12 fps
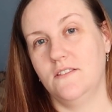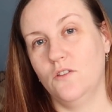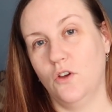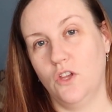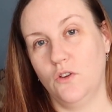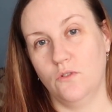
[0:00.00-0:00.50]
is
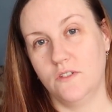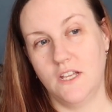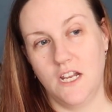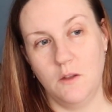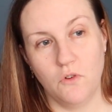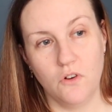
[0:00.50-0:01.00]
not yours
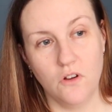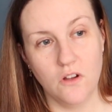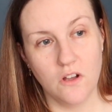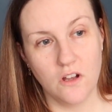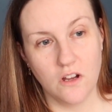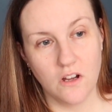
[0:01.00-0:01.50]
anymore,
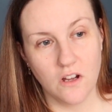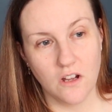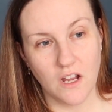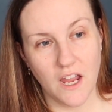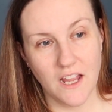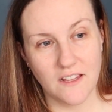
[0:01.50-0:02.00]

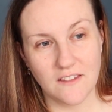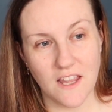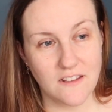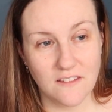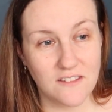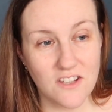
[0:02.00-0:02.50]
it
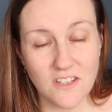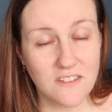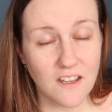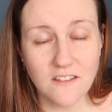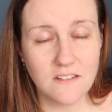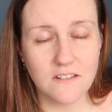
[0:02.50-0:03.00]
just
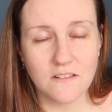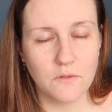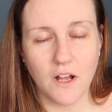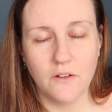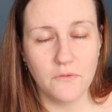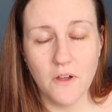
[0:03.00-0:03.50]
doesn't,
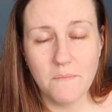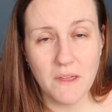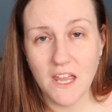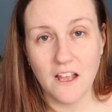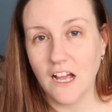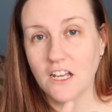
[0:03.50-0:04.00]
well, for
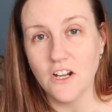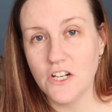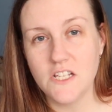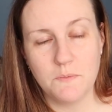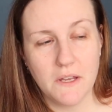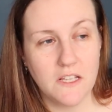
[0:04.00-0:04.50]
me, I can
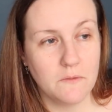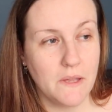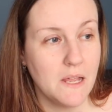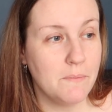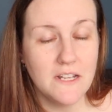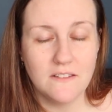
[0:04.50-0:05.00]
only speak for
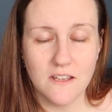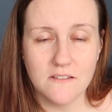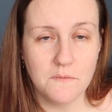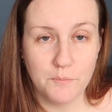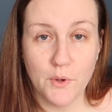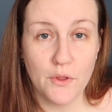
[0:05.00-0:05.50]
me, but it
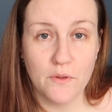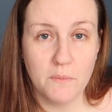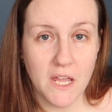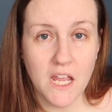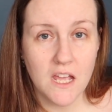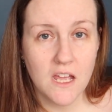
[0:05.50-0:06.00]
doesn't bother
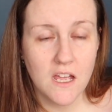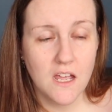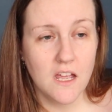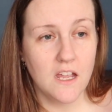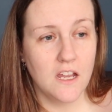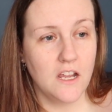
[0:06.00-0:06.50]
me.
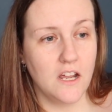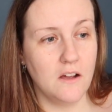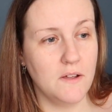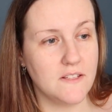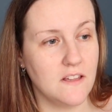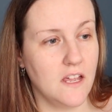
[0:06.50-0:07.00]
You
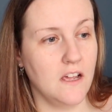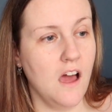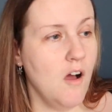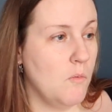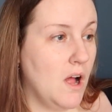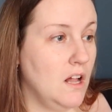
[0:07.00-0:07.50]
know, it's like,
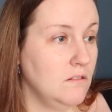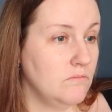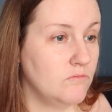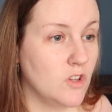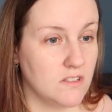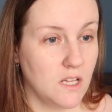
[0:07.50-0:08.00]
oh well,
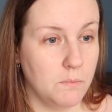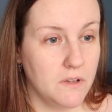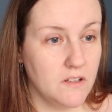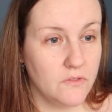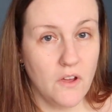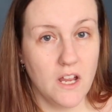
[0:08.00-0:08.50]
I'm not
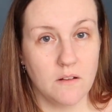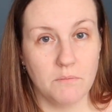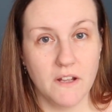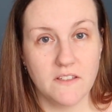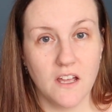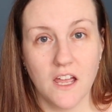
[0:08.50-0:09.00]
sleeping, it's fine.
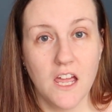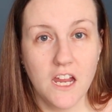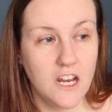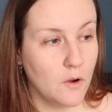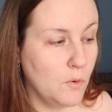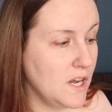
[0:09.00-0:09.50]
My time,
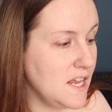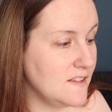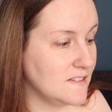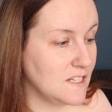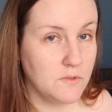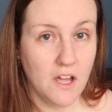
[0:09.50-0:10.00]
you know, when he
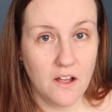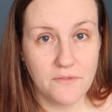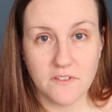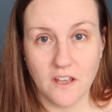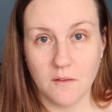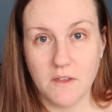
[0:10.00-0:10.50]
sleeps,
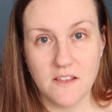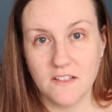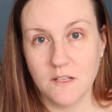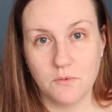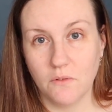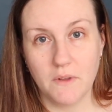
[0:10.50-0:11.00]
half the time he
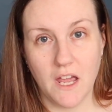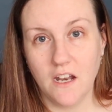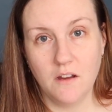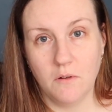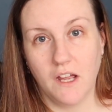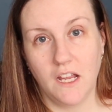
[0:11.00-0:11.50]
sleeps on me
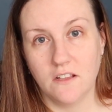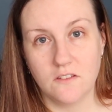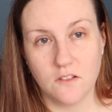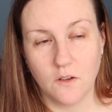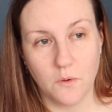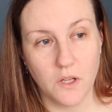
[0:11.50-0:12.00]
anyway.
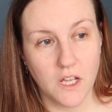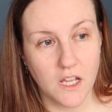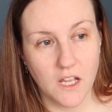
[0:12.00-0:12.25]
So